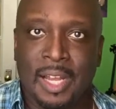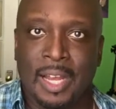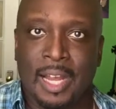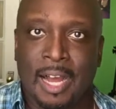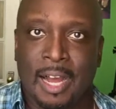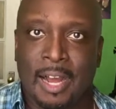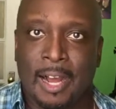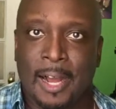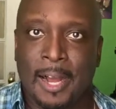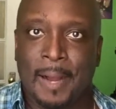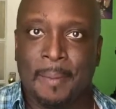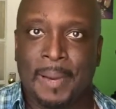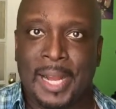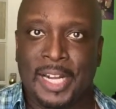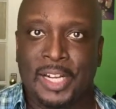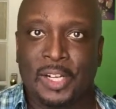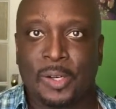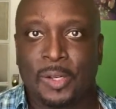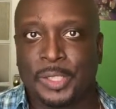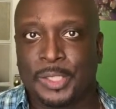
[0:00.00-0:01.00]
I
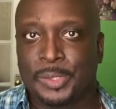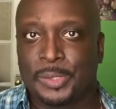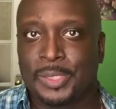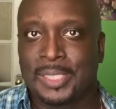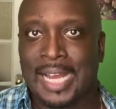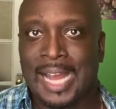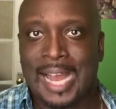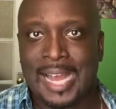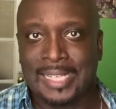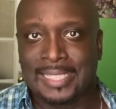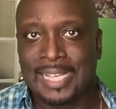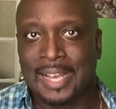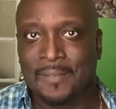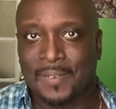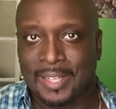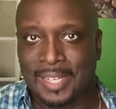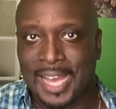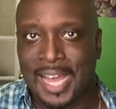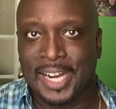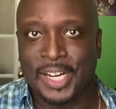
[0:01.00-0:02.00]
know you guys have
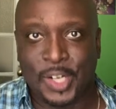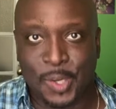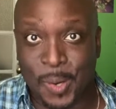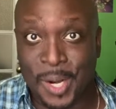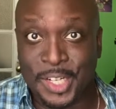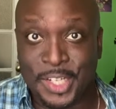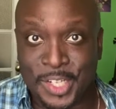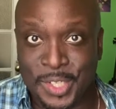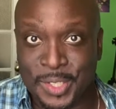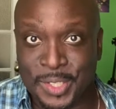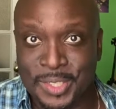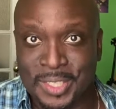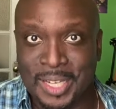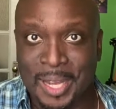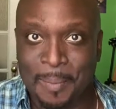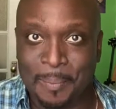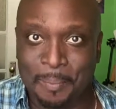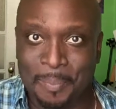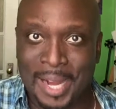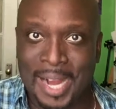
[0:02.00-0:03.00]
a lot of questions
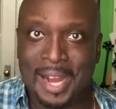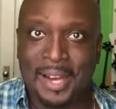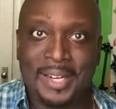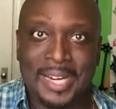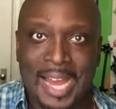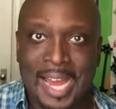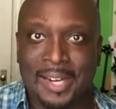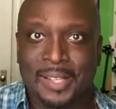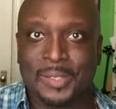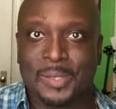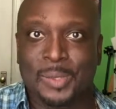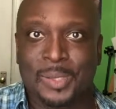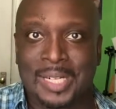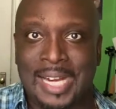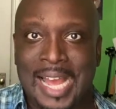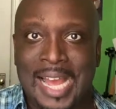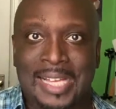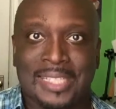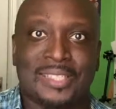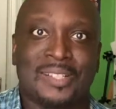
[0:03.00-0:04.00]
about how to do
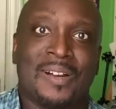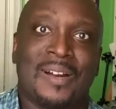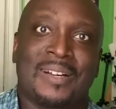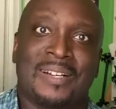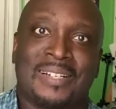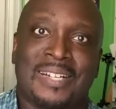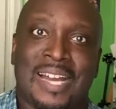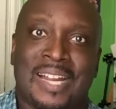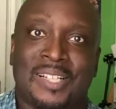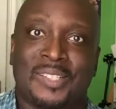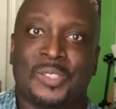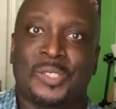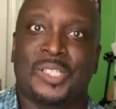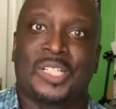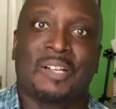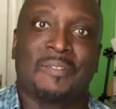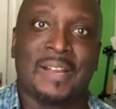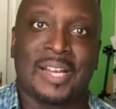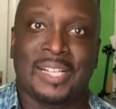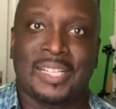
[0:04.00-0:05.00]
glass art and how to do it
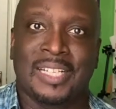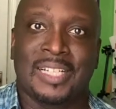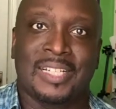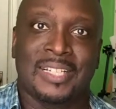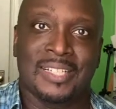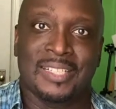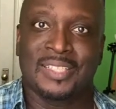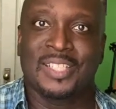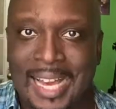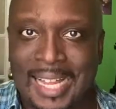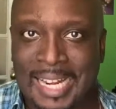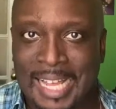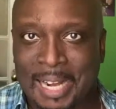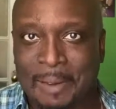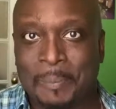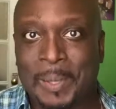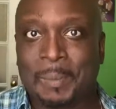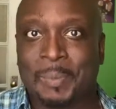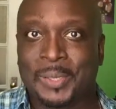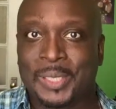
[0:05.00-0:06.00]
correctly, because a lot
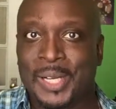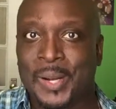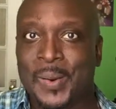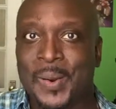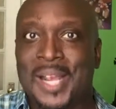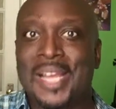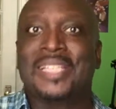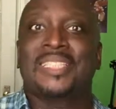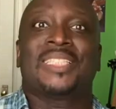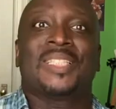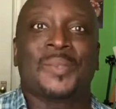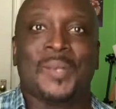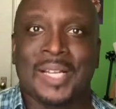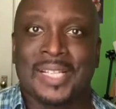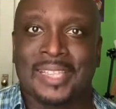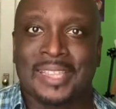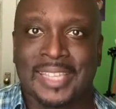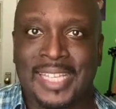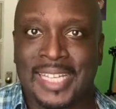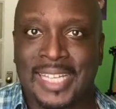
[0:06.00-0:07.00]
of people go into
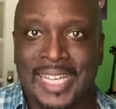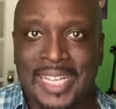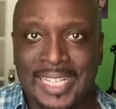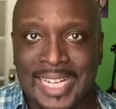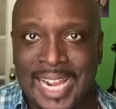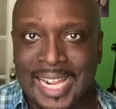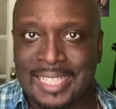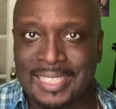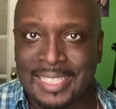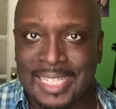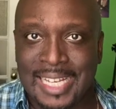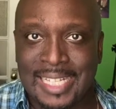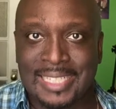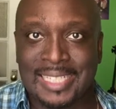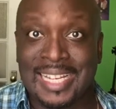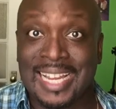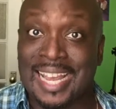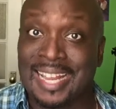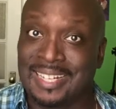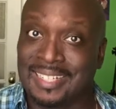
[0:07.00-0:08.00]
it thinking that it's
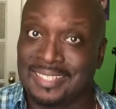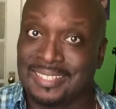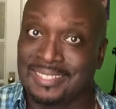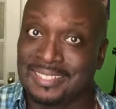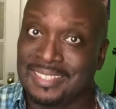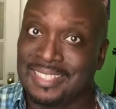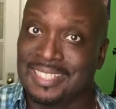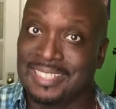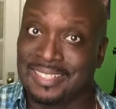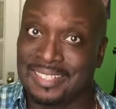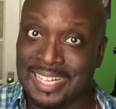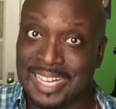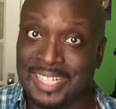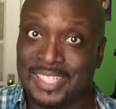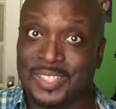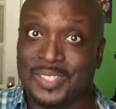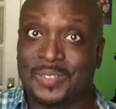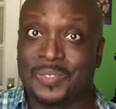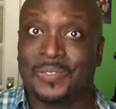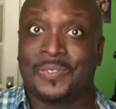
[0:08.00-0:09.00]
easy, and
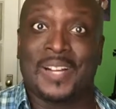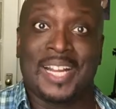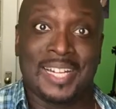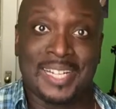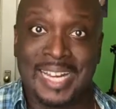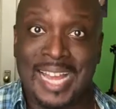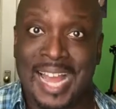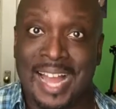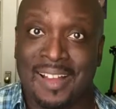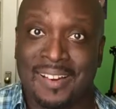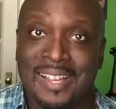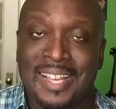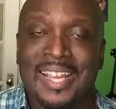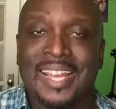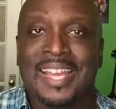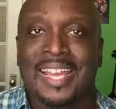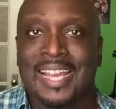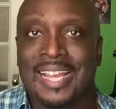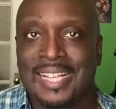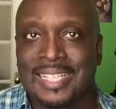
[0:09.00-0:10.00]
as you'll find out,
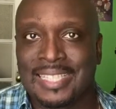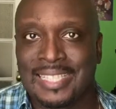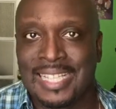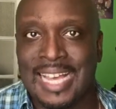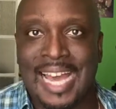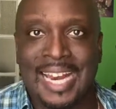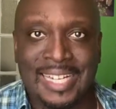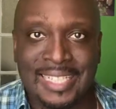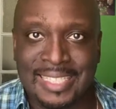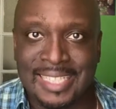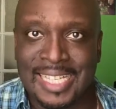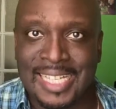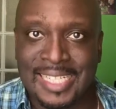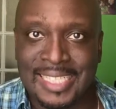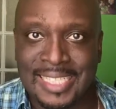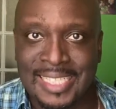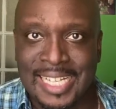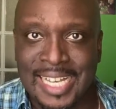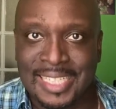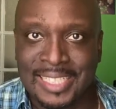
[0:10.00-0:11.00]
it's not as
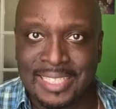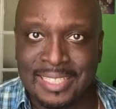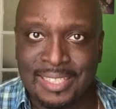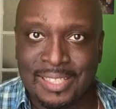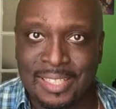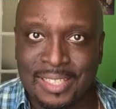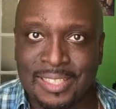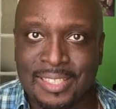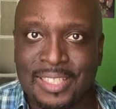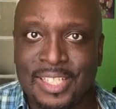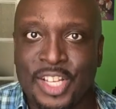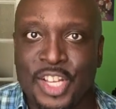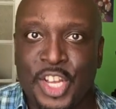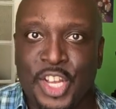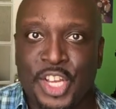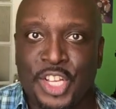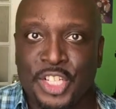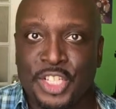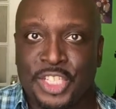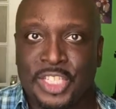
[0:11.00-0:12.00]
easy as it looks.
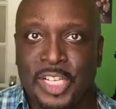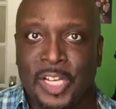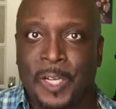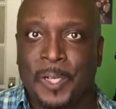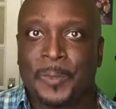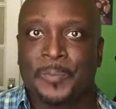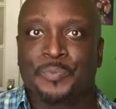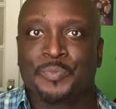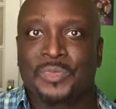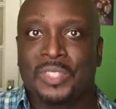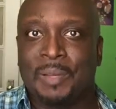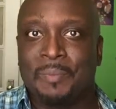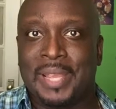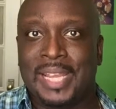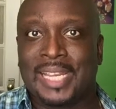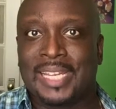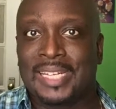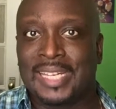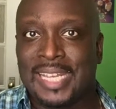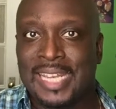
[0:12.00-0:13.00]
So to
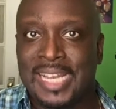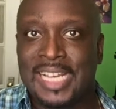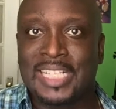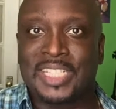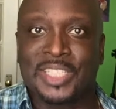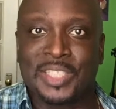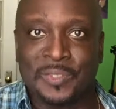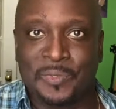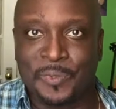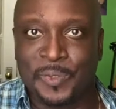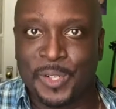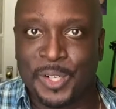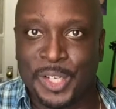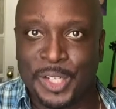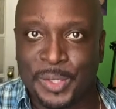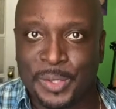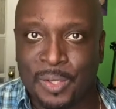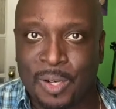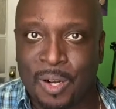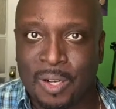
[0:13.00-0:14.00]
make it easier for
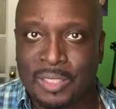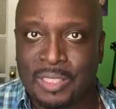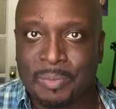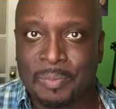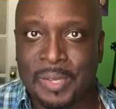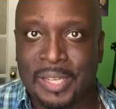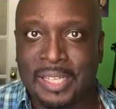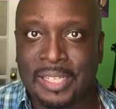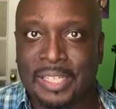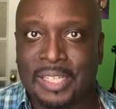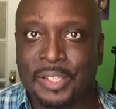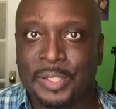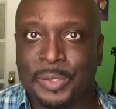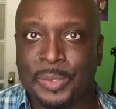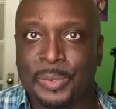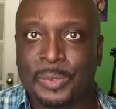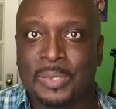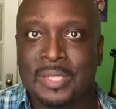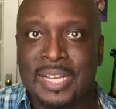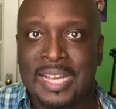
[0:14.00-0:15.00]
you, or to make
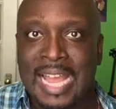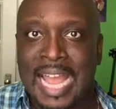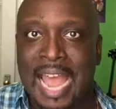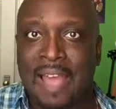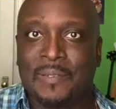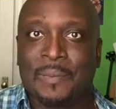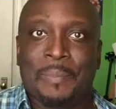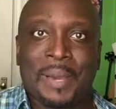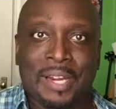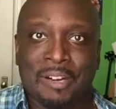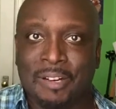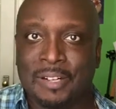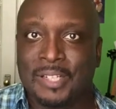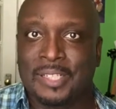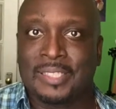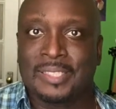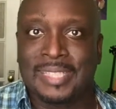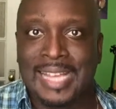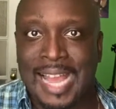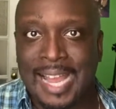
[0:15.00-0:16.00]
you have a better
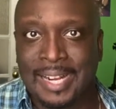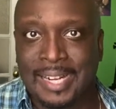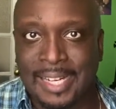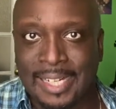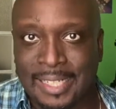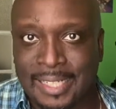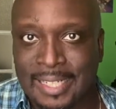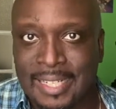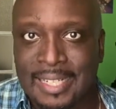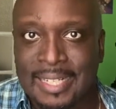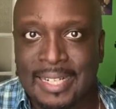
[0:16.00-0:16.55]
understanding,